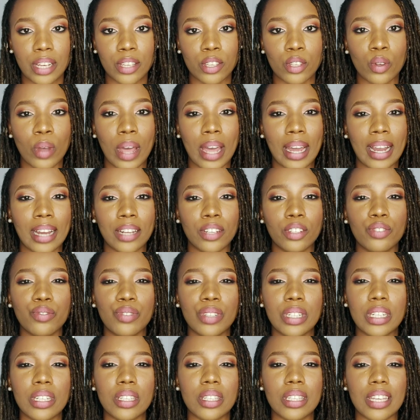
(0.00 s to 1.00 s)
so I cannot
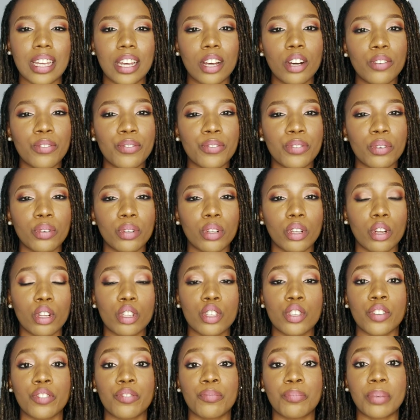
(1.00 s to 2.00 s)
really tell for
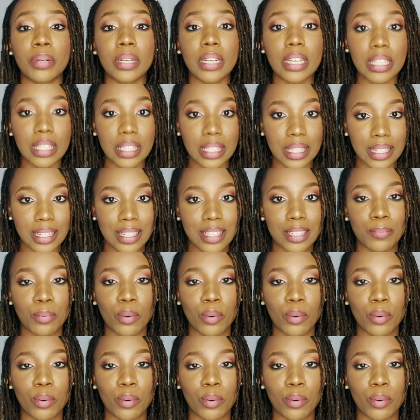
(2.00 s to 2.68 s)
lots of places,